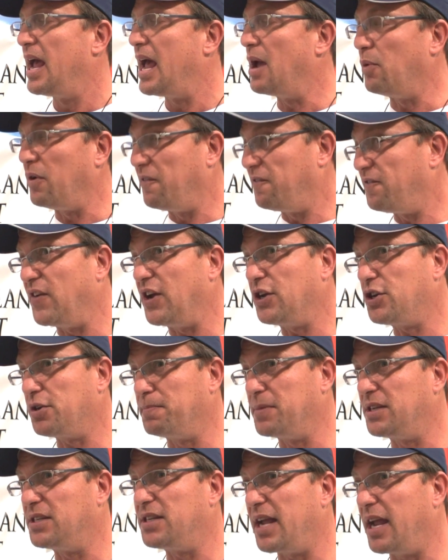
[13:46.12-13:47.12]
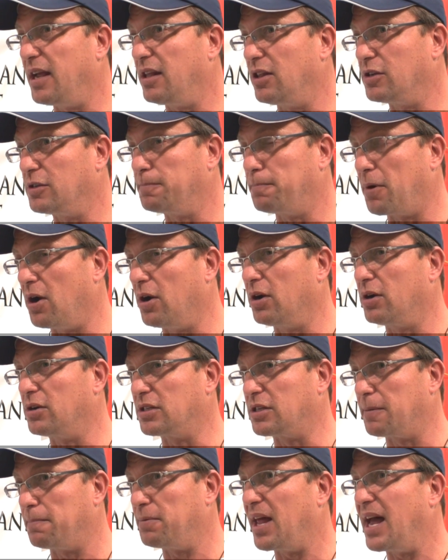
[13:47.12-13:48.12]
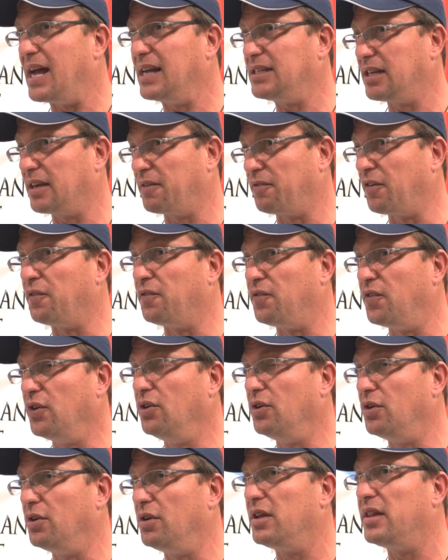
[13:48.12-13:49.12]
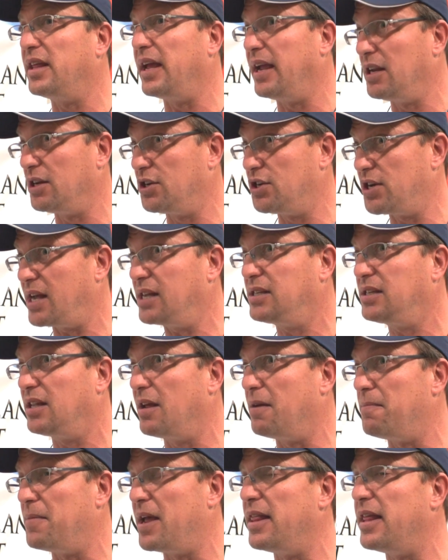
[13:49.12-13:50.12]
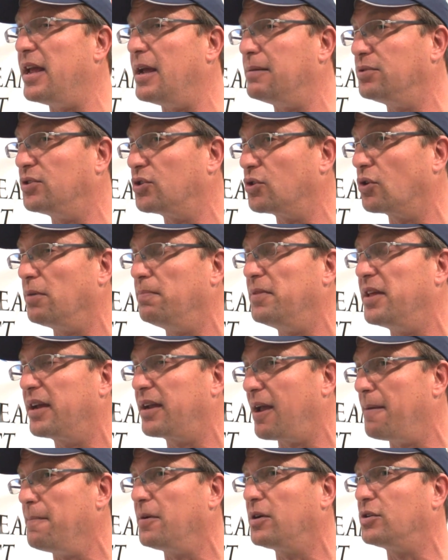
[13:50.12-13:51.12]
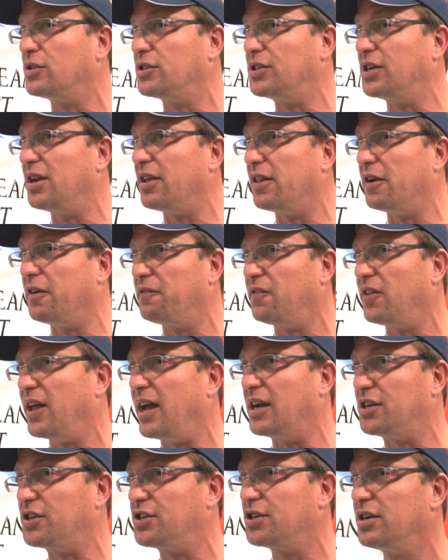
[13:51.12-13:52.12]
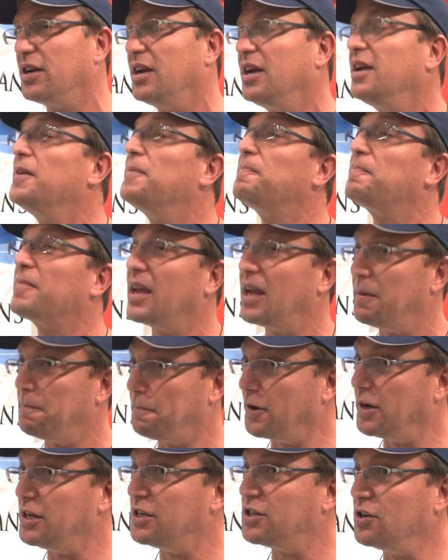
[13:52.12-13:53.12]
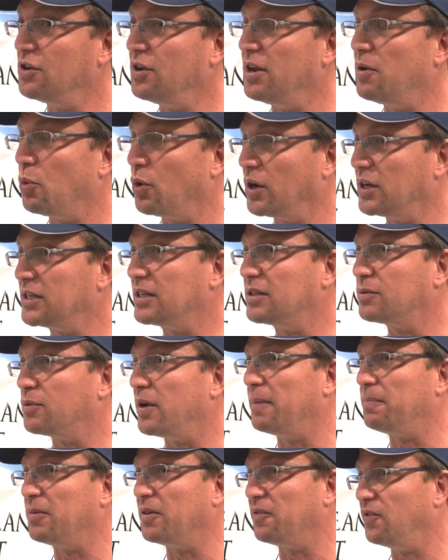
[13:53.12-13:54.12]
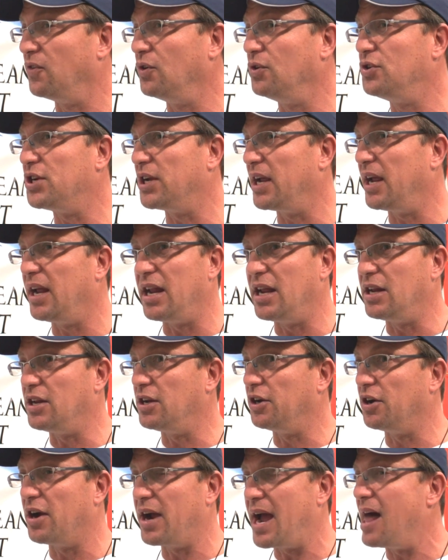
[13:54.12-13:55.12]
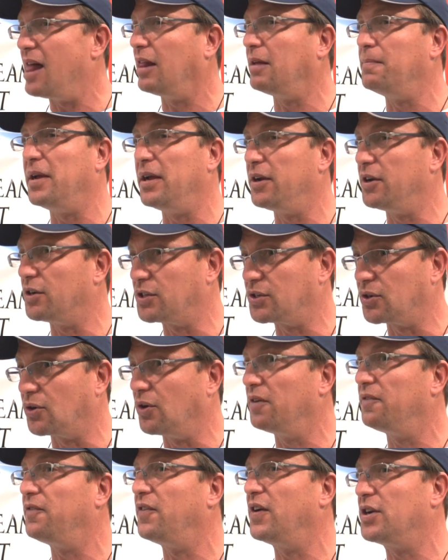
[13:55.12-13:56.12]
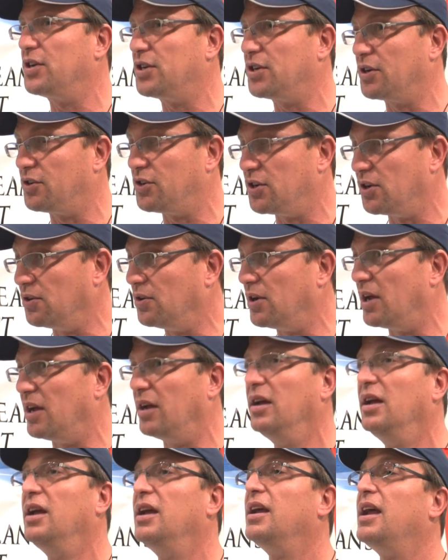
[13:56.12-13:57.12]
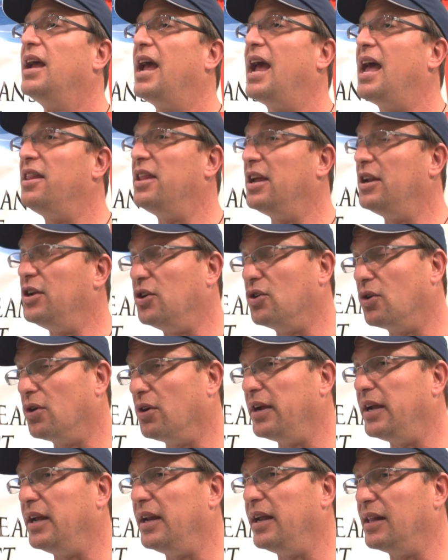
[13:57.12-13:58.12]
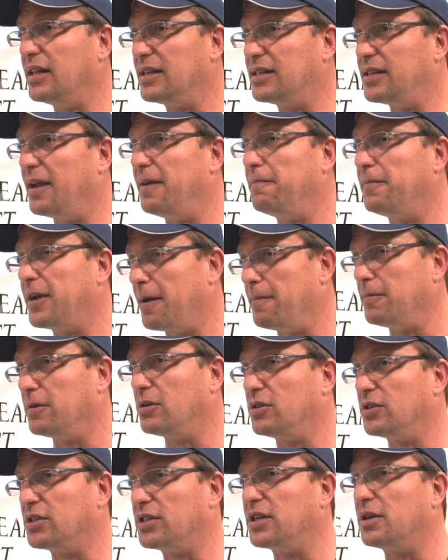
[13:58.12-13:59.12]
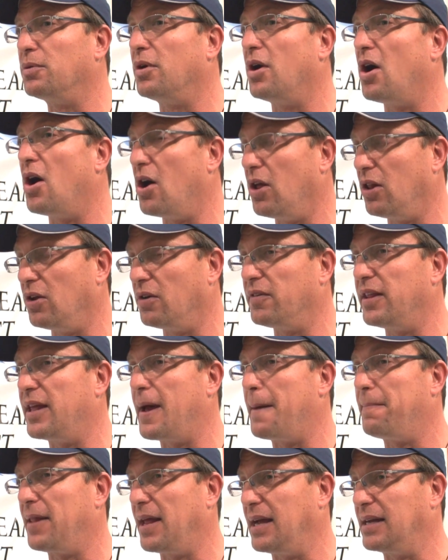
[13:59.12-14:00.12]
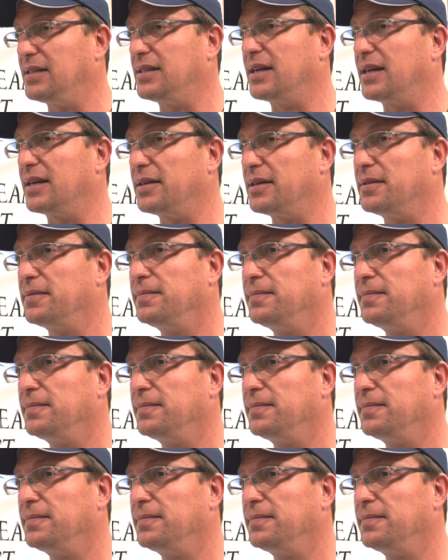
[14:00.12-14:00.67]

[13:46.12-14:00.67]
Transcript: And when fish mistake those particles of plastic for food, they ingest them and they absorb the chemicals into their flesh. And pretty soon it works its way up the food chain into your halibut, your swordfish, your tuna, and then you're eating the same chemicals that were all over that plastic.